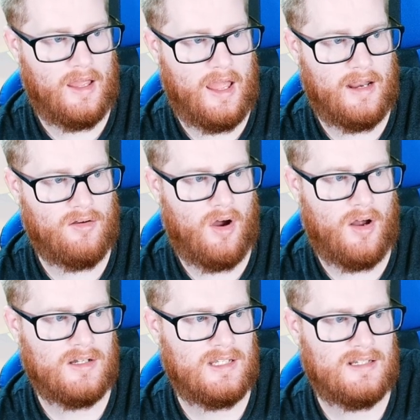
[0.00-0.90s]
And
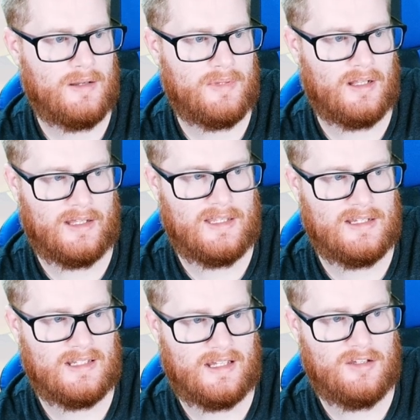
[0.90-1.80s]
honestly, something like
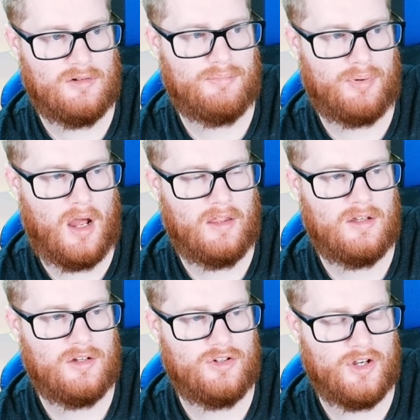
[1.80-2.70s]
this, like you probably
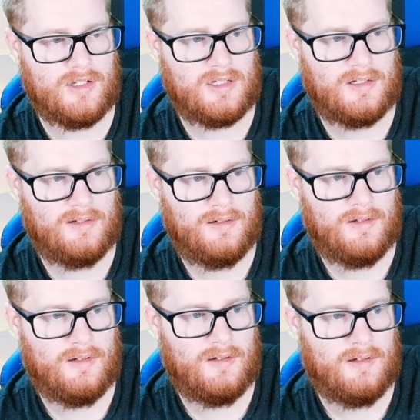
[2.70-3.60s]
could just,
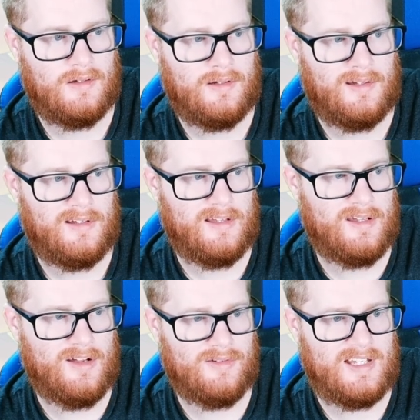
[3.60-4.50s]

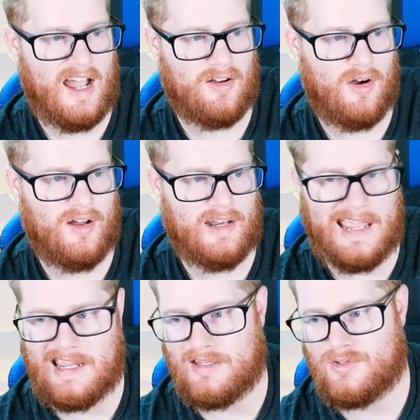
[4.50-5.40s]
you know, tack on
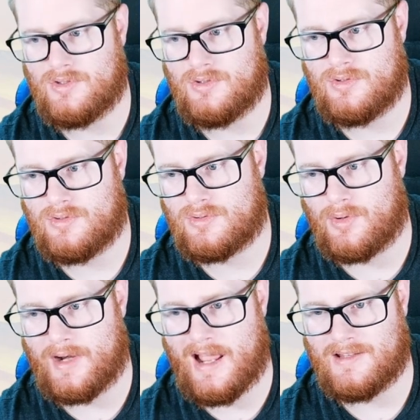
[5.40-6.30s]
a
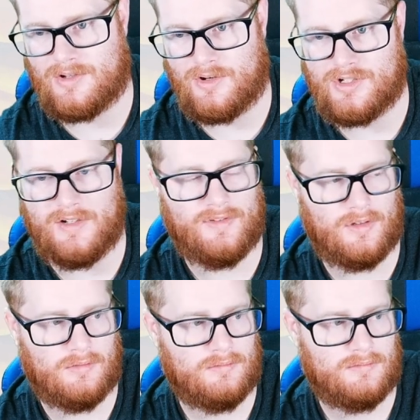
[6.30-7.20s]
Tornadus
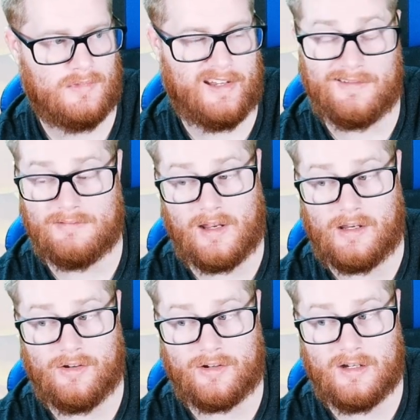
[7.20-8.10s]
Urshifu and
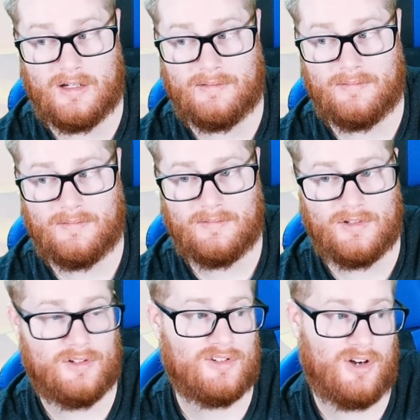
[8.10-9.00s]
you're good.
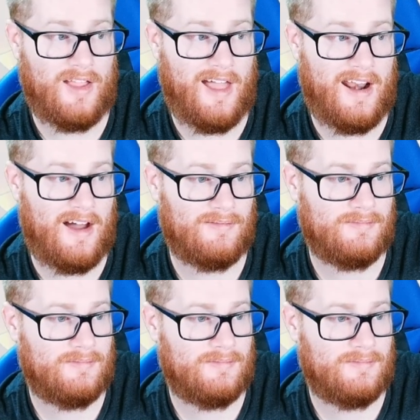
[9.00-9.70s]
You could try that out.